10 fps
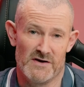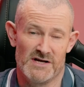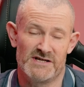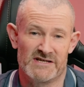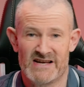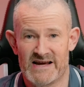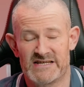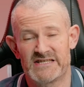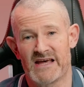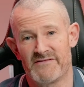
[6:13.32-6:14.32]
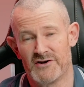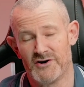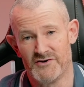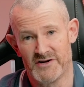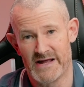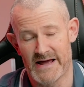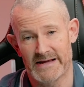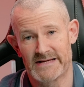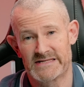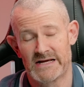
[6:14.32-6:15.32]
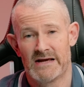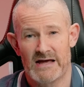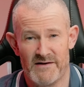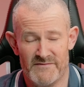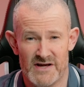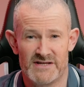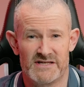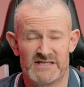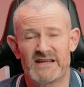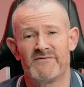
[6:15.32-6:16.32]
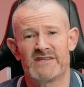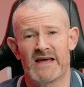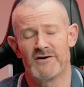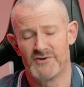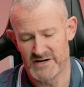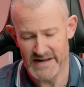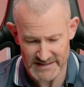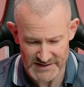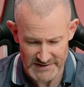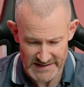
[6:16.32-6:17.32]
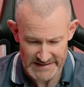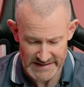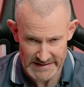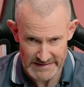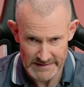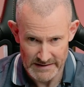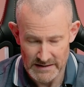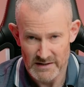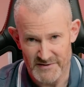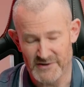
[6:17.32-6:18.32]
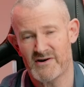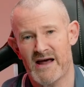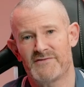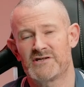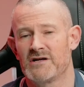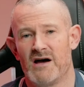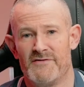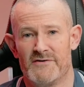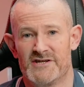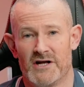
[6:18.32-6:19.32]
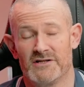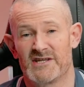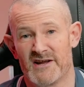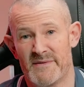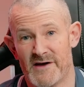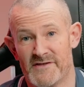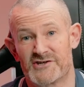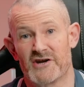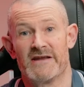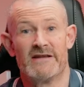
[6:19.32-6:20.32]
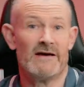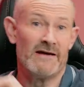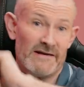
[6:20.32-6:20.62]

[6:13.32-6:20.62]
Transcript: versus a 9700X and versus a 7800X3D? The graphs of the results are going to be on the screen